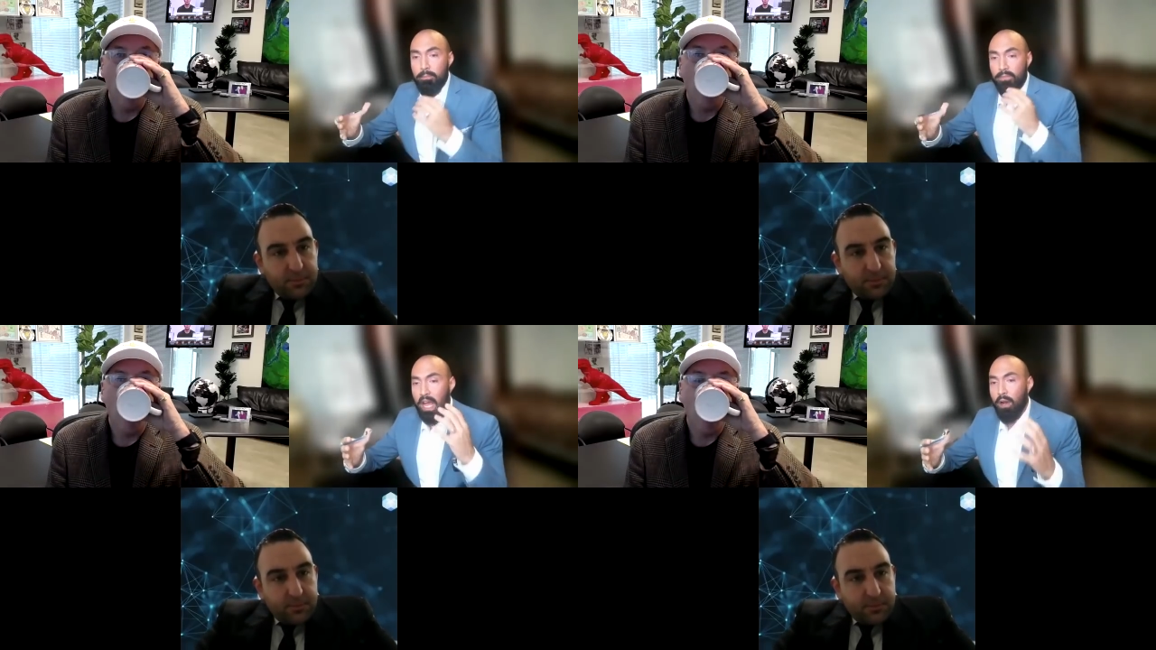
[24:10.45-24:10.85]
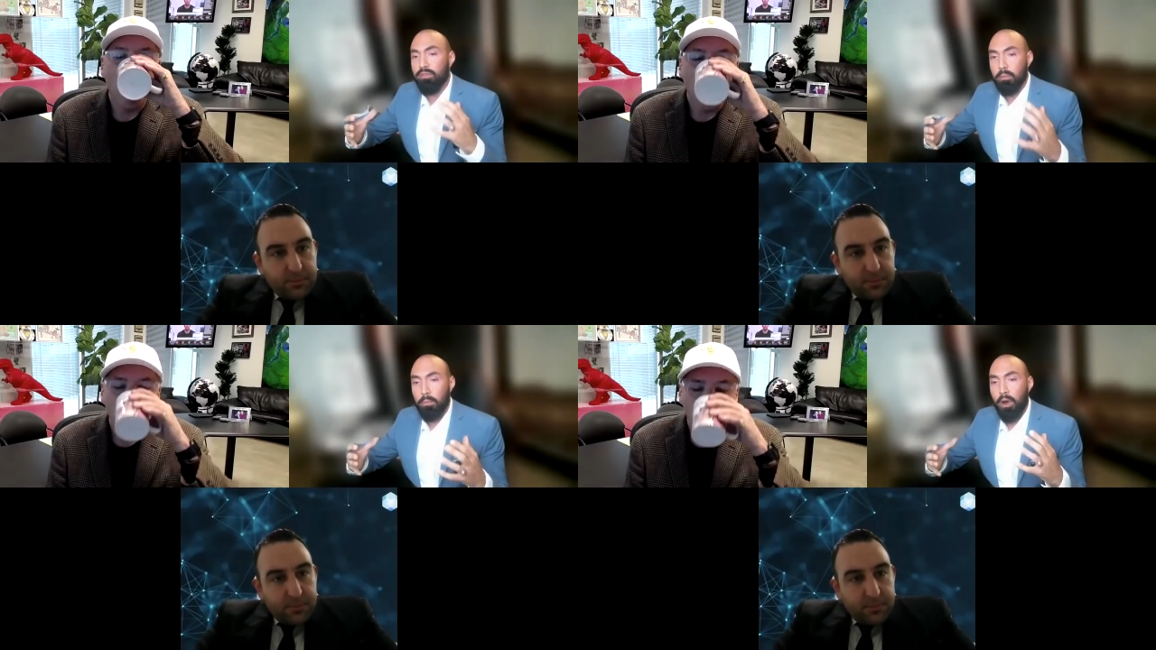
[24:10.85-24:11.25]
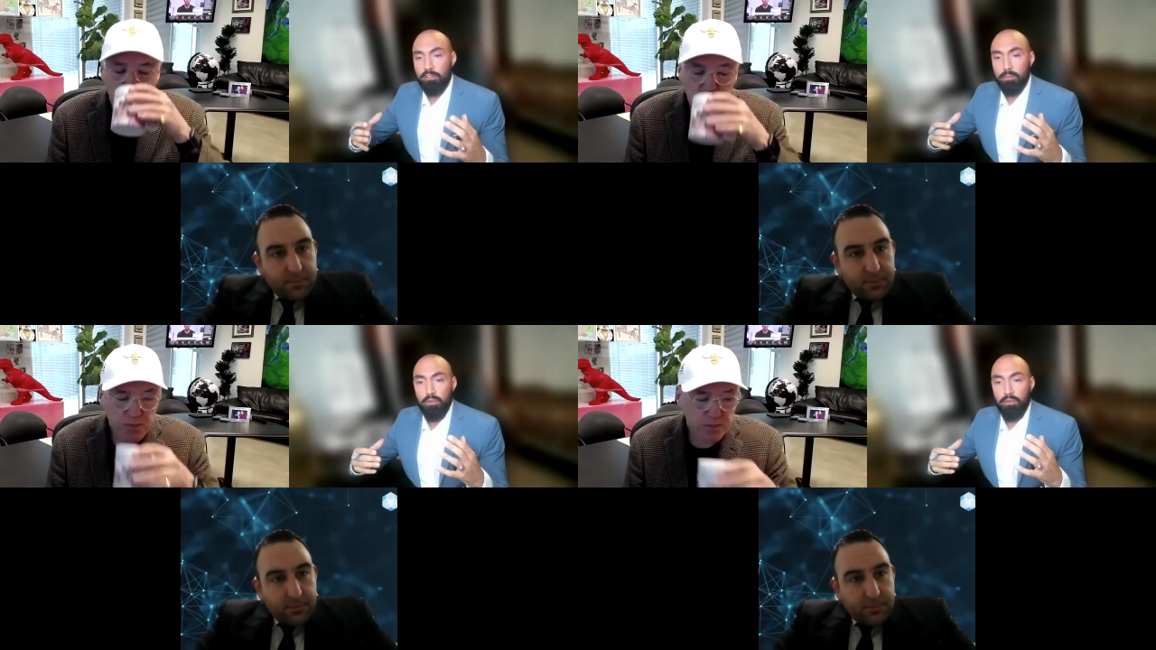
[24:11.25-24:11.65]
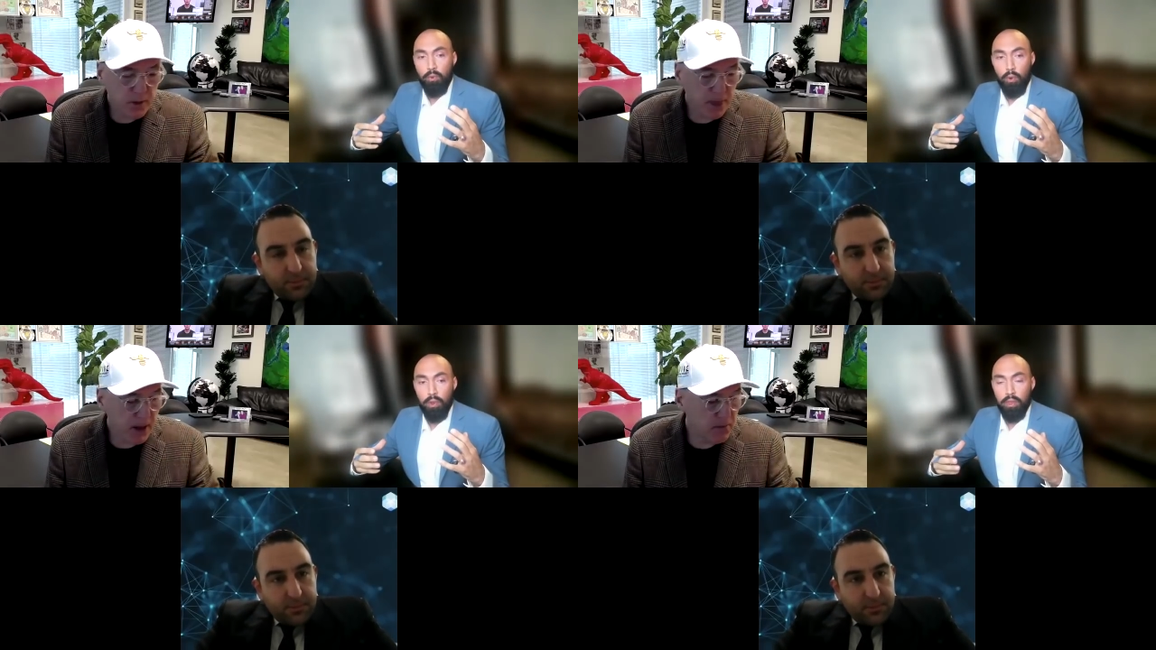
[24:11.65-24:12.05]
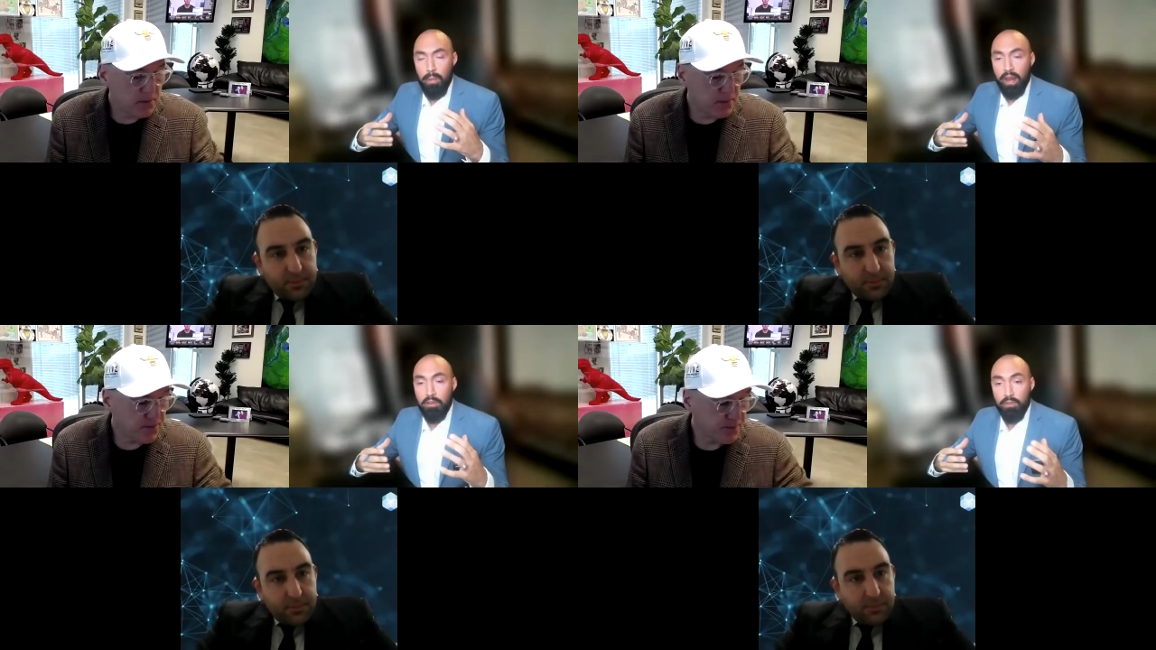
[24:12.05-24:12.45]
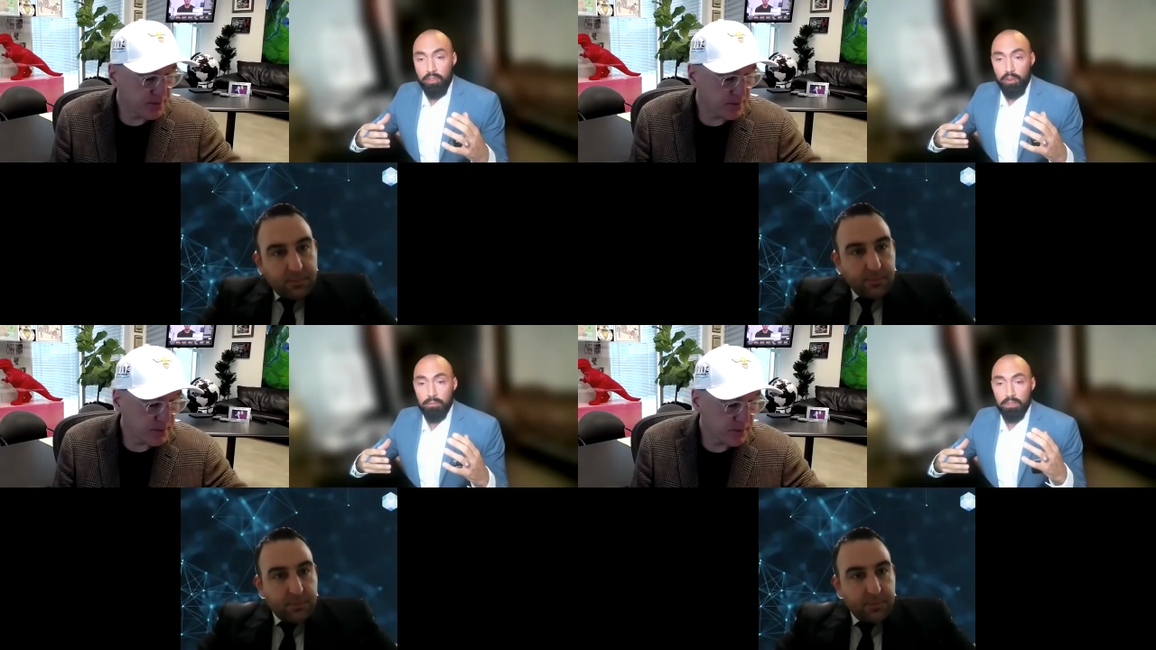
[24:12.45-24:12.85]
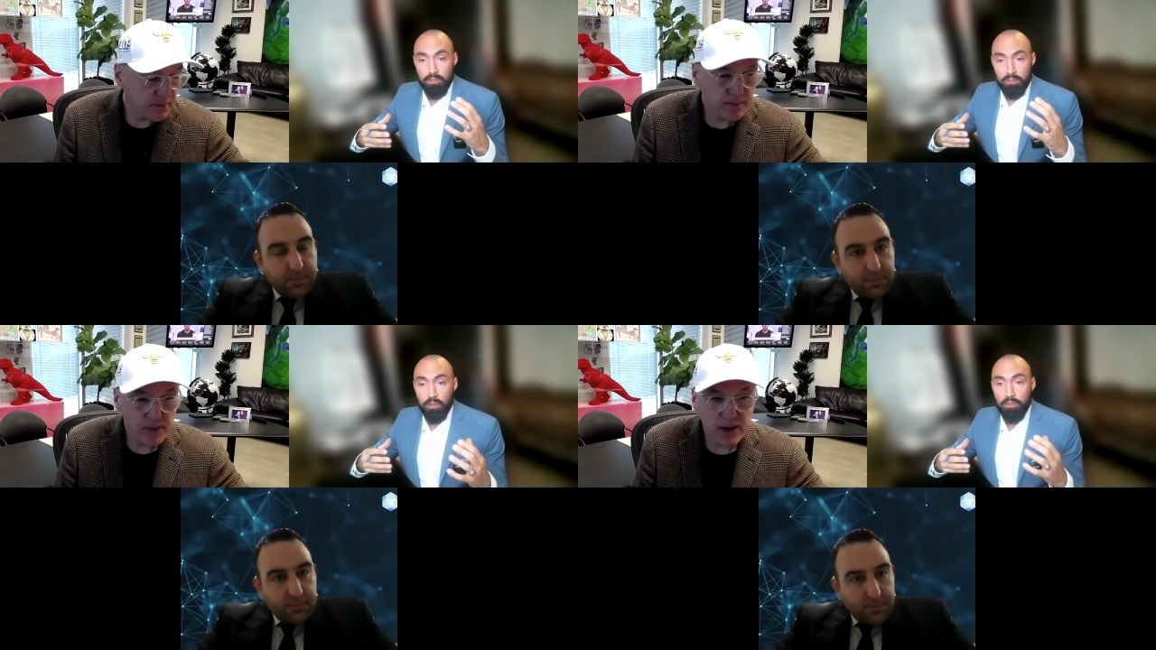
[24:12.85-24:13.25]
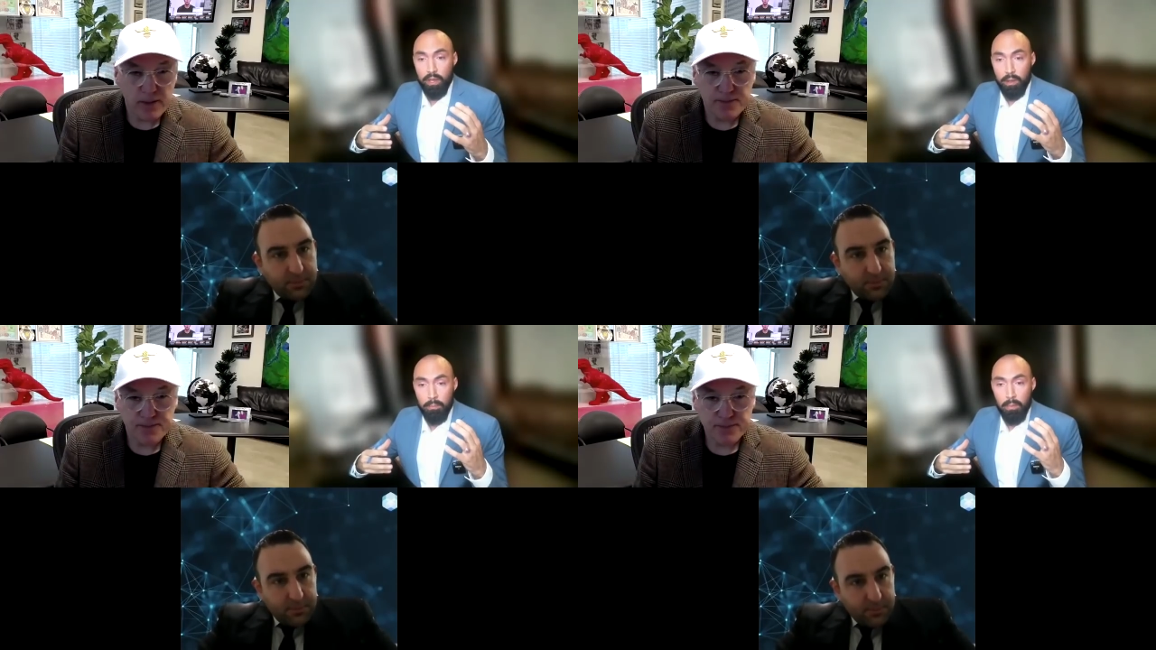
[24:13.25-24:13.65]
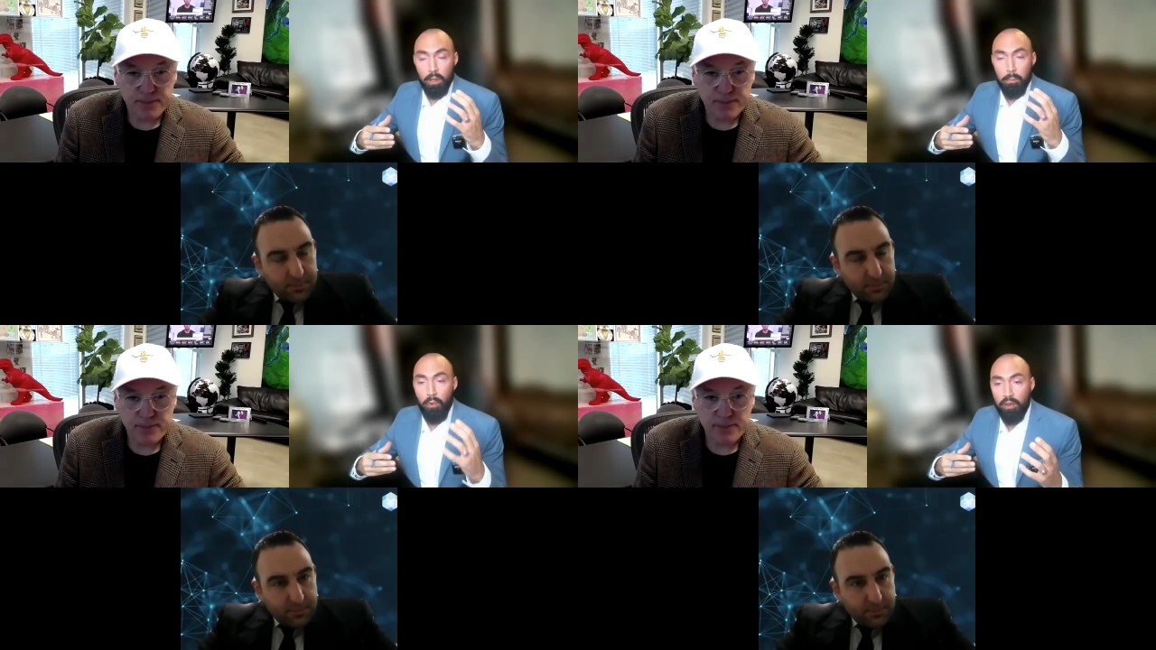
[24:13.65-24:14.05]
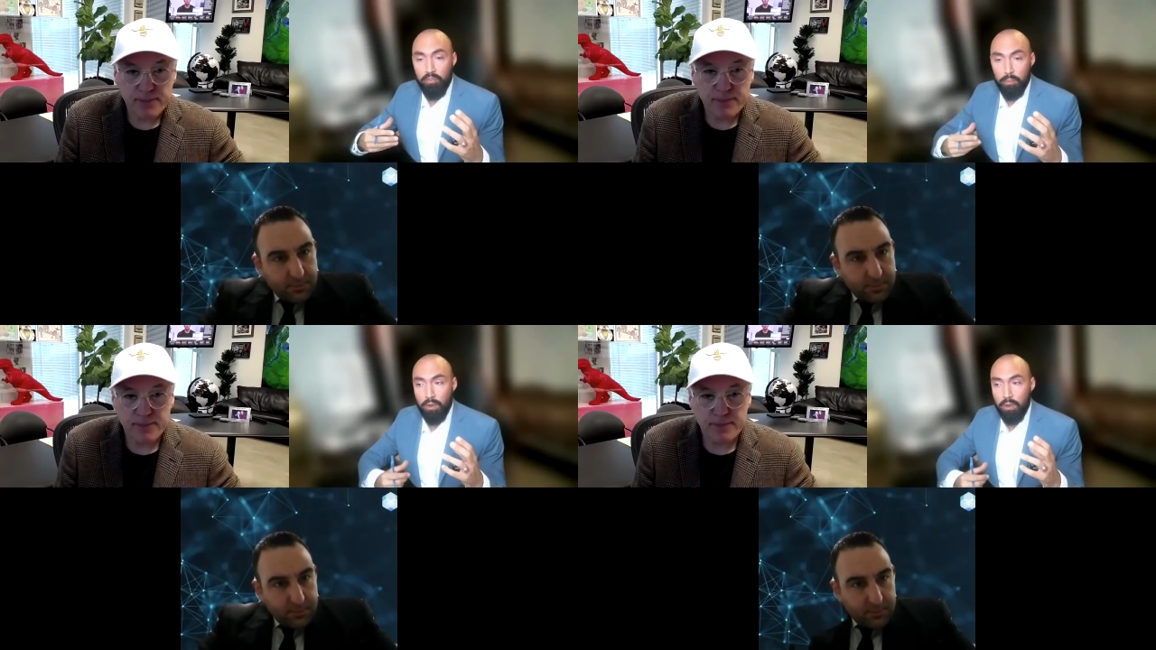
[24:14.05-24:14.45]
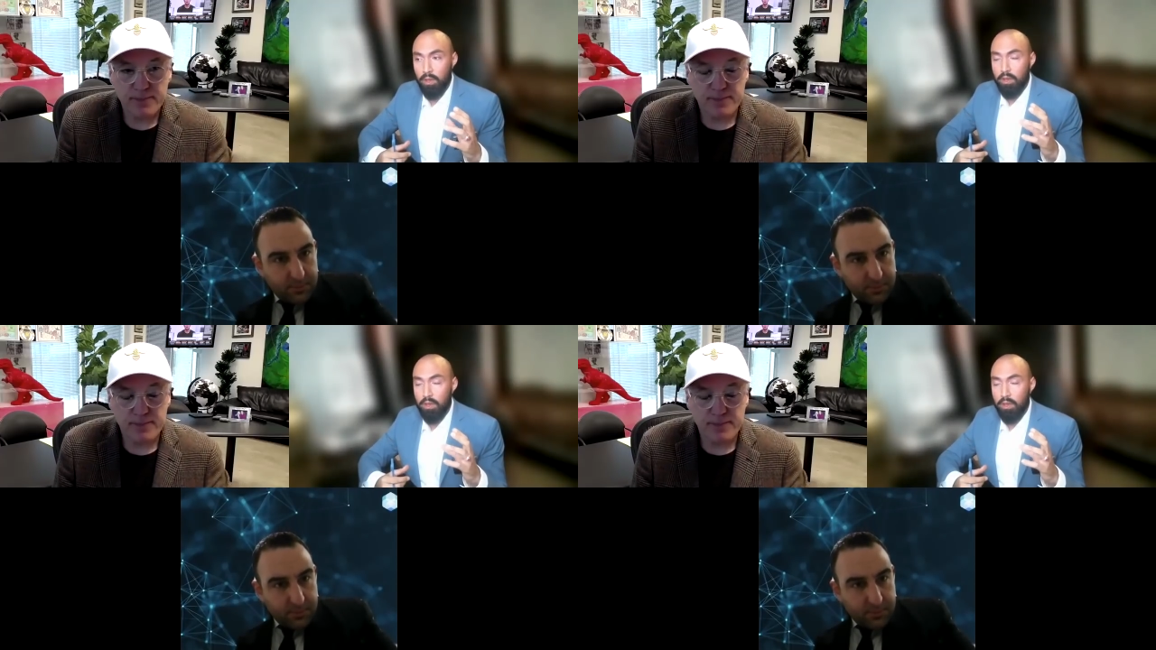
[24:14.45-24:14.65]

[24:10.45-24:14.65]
Speaker 1: how is it possible for the mining of Ethereum to still stay like profitable?